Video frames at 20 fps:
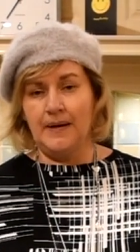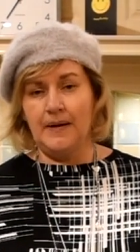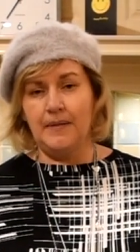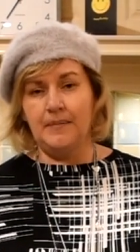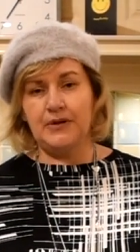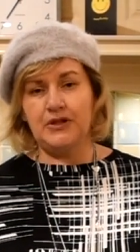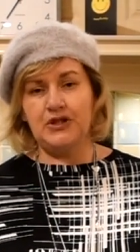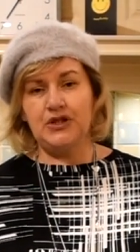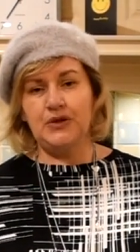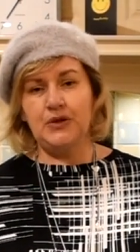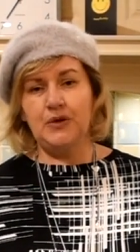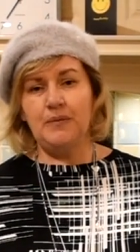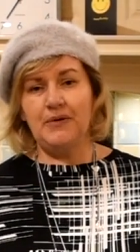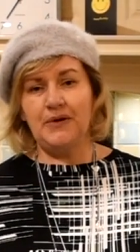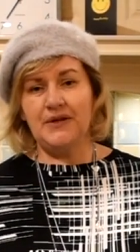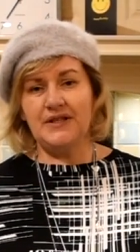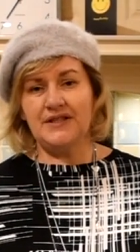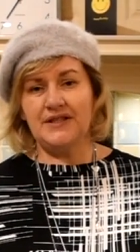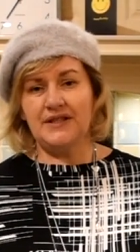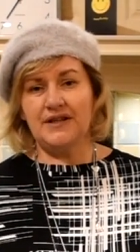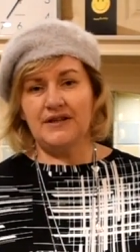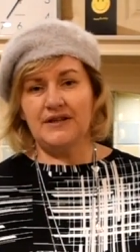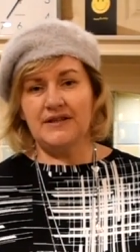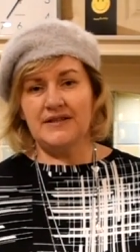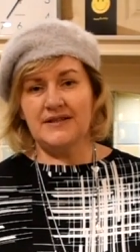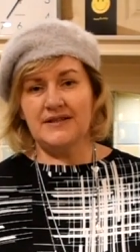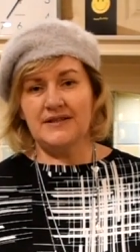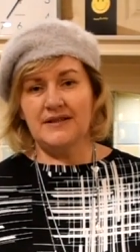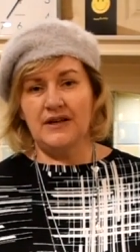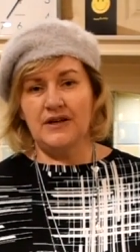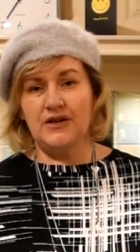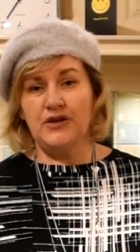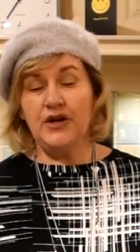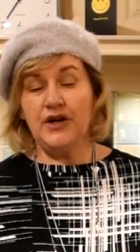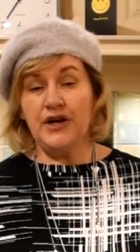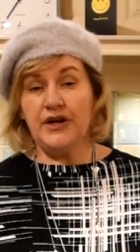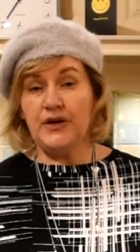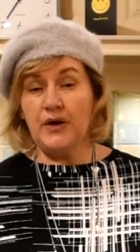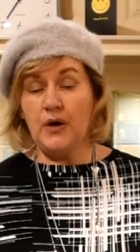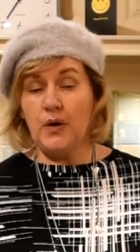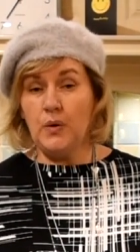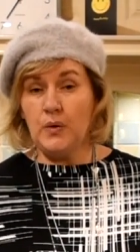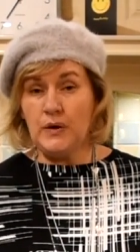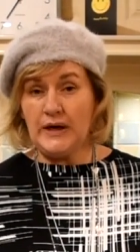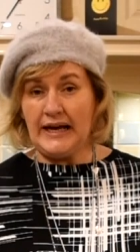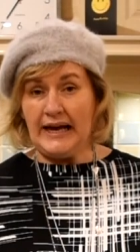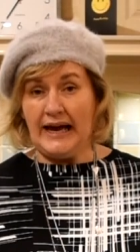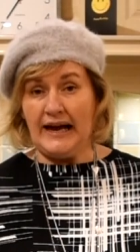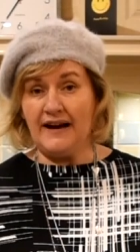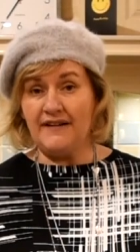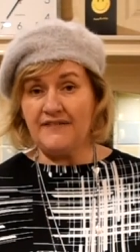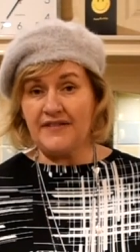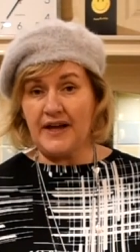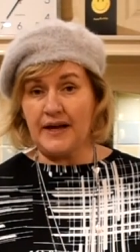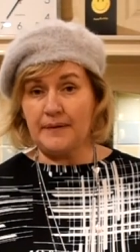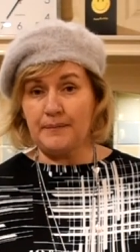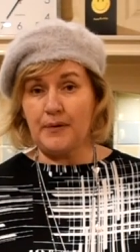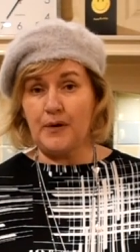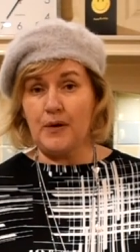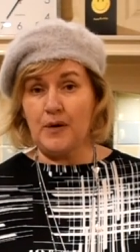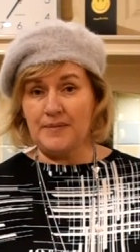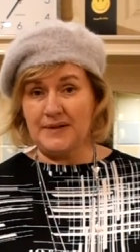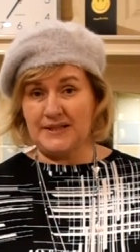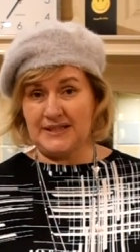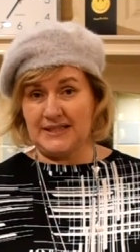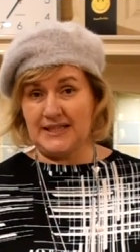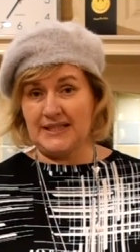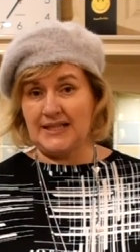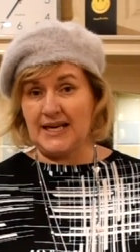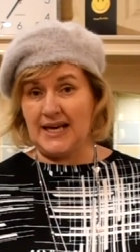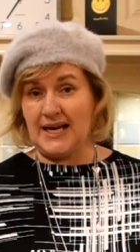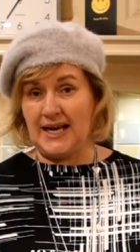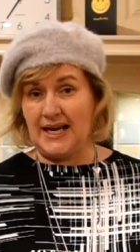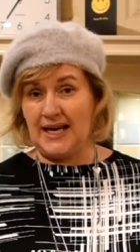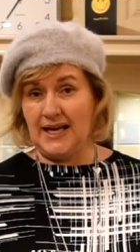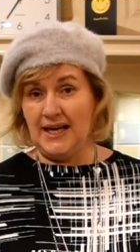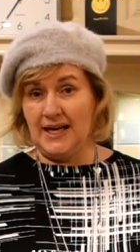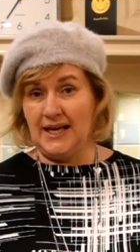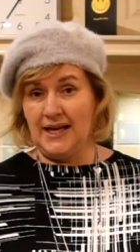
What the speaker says: But you know, boys and girls, you can only have that promise today.